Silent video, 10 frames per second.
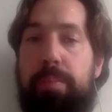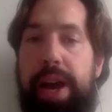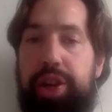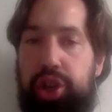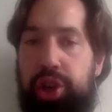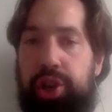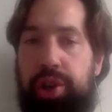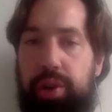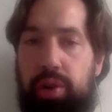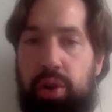measure
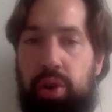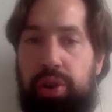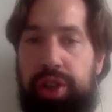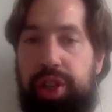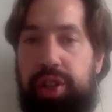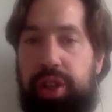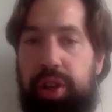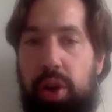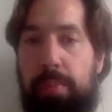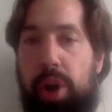or, or these
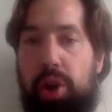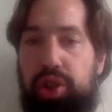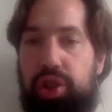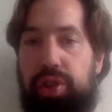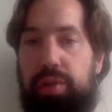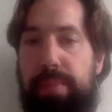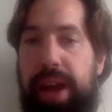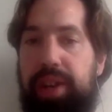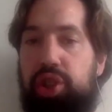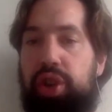amongst
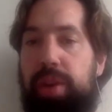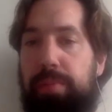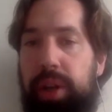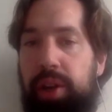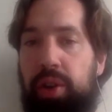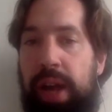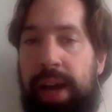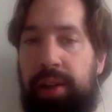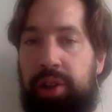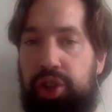mainstream political
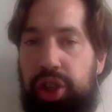actors,